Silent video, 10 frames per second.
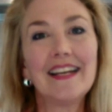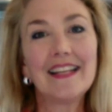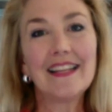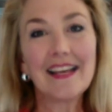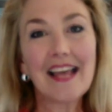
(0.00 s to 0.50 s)

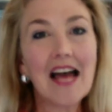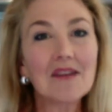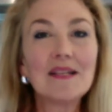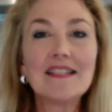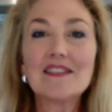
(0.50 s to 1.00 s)
The
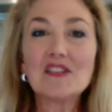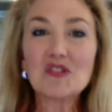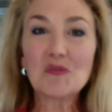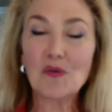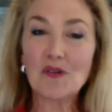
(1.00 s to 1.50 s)
Academy still
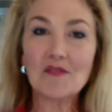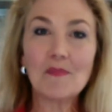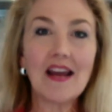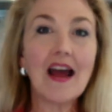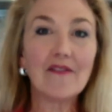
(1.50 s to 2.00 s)
supports
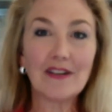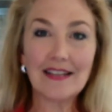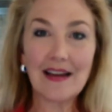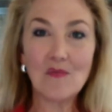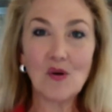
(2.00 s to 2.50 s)
my
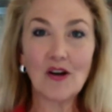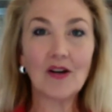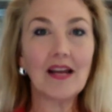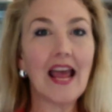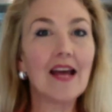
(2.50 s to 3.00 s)
everyday
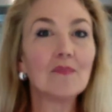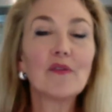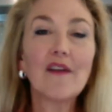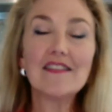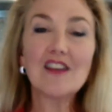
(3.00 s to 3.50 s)
work and
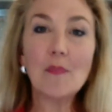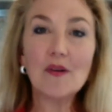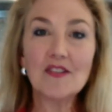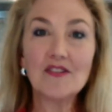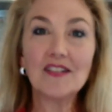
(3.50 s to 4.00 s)
provides
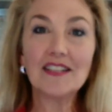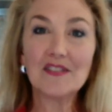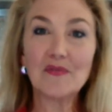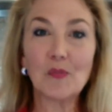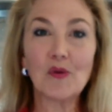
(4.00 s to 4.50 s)
opportunities
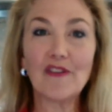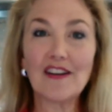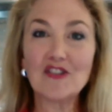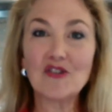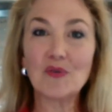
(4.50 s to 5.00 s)
for
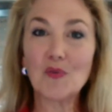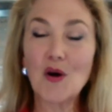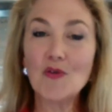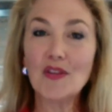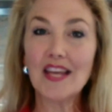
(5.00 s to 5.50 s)
professional
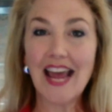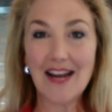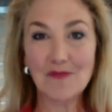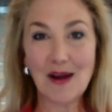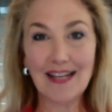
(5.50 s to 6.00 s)
growth
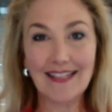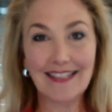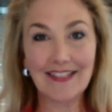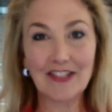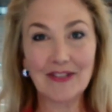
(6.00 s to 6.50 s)
and
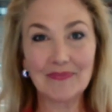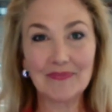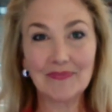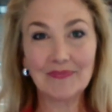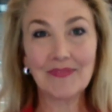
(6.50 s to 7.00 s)
recognition.
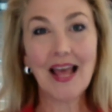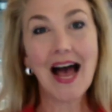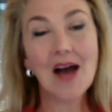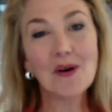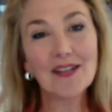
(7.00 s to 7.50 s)

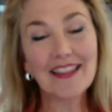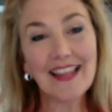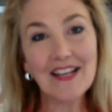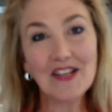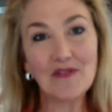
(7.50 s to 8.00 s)
I want to
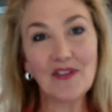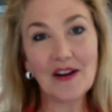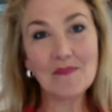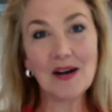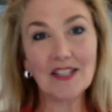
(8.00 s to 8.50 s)
thank you
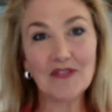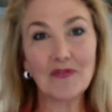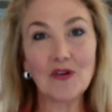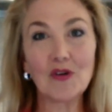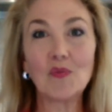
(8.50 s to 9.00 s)
very much
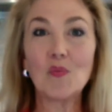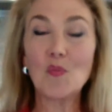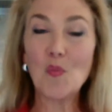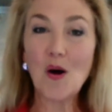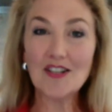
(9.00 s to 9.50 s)
for
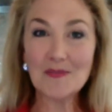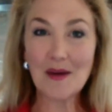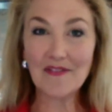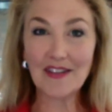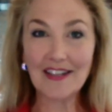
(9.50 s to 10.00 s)
watching
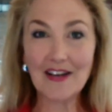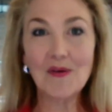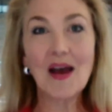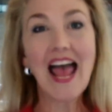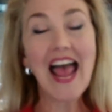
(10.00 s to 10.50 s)
my video
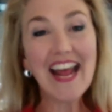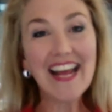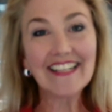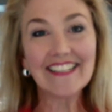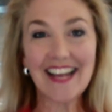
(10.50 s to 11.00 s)

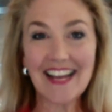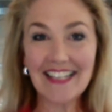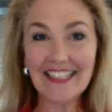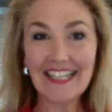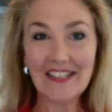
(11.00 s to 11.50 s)
and
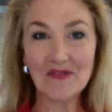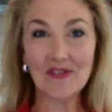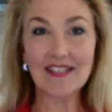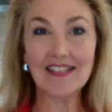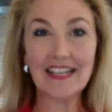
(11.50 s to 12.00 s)
taking an
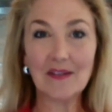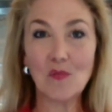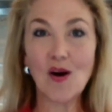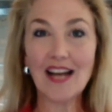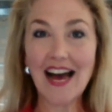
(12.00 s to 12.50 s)
interest in
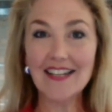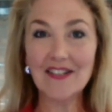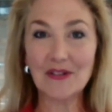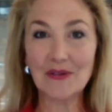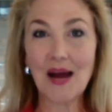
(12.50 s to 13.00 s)
what I
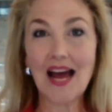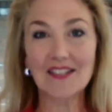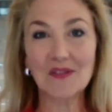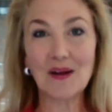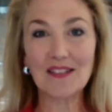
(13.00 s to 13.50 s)
do
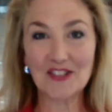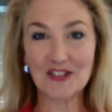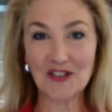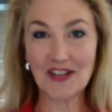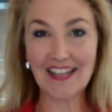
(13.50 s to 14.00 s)
as a
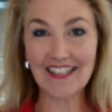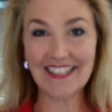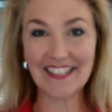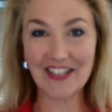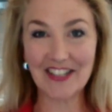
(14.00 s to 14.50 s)
registered
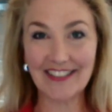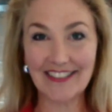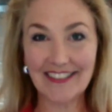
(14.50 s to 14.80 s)
dietitian.